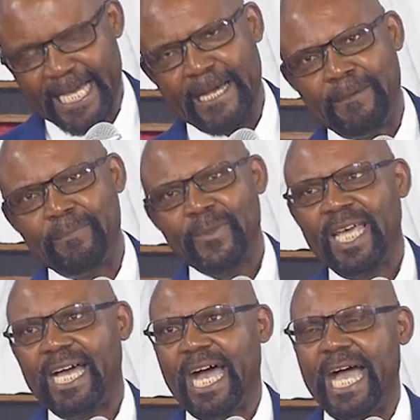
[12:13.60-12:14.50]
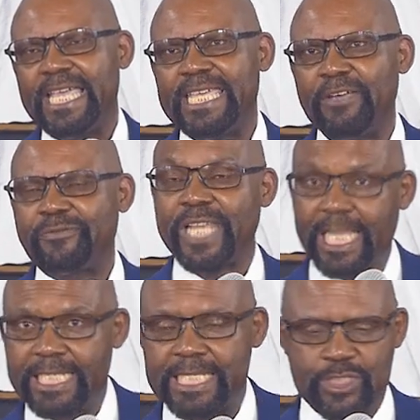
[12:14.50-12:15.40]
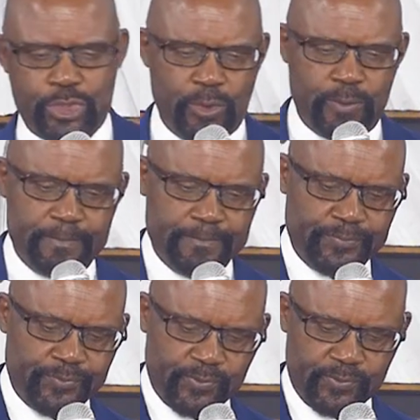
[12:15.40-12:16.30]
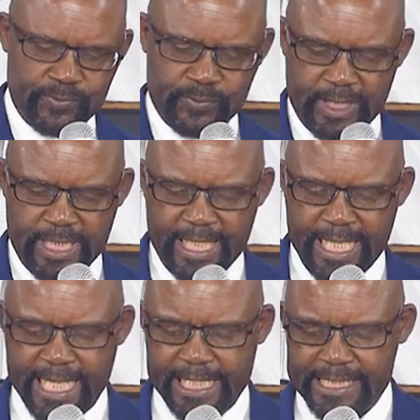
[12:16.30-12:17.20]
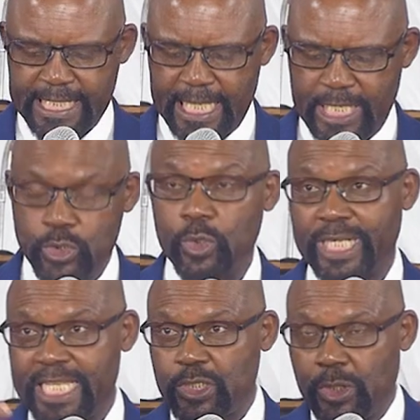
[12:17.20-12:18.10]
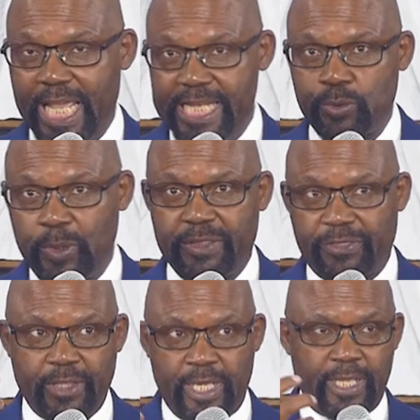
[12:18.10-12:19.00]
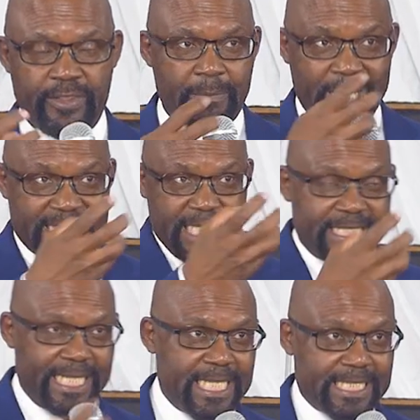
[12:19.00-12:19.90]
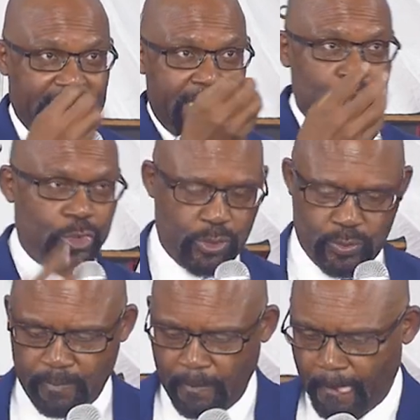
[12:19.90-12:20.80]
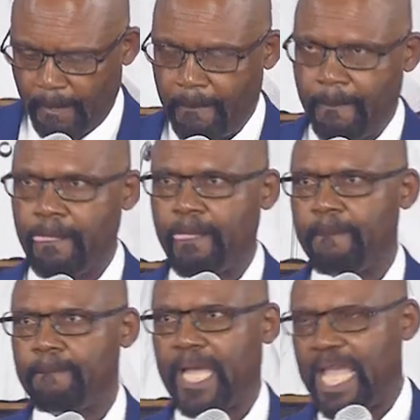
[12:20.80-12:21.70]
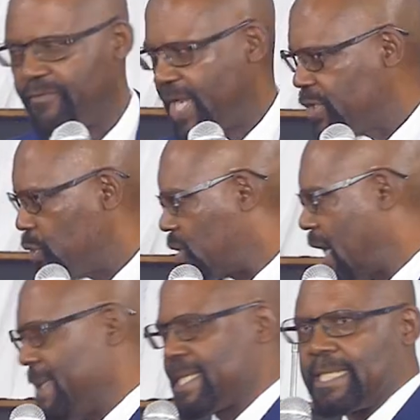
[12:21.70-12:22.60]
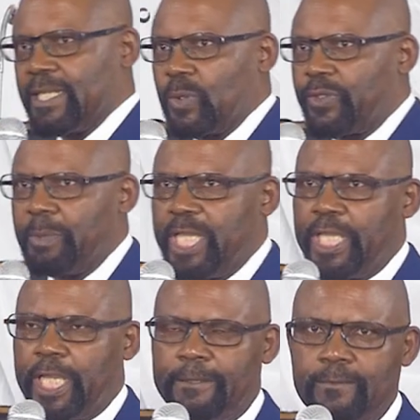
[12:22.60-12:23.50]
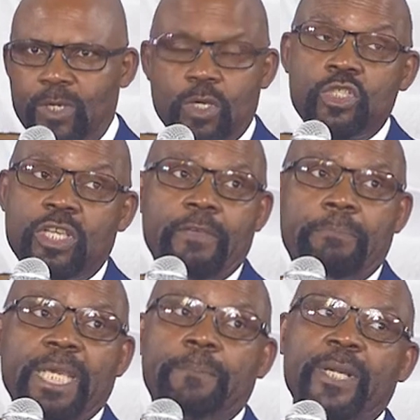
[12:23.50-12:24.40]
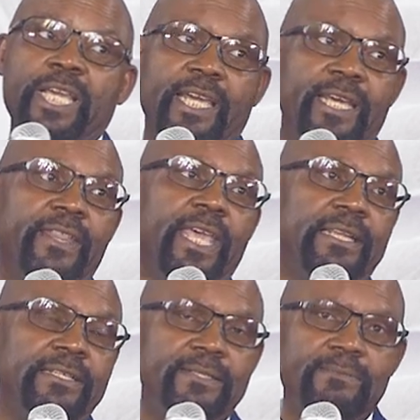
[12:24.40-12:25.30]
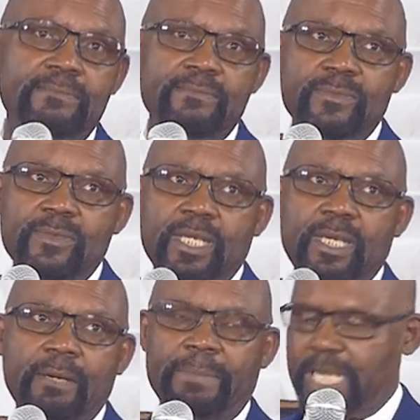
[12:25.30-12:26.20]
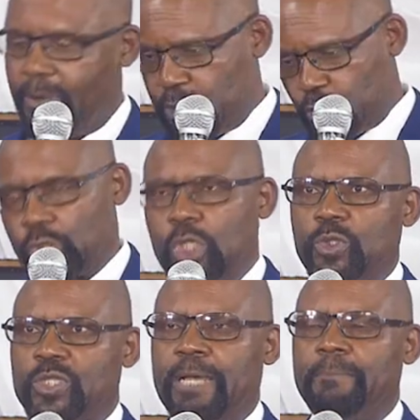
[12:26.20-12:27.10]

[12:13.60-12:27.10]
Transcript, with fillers: um, I have targeted you and uh, you resonate with uh, the message that has come to you, I invite you to come and stand with me here. We're going to have a big prayer at the end. But I want to talk to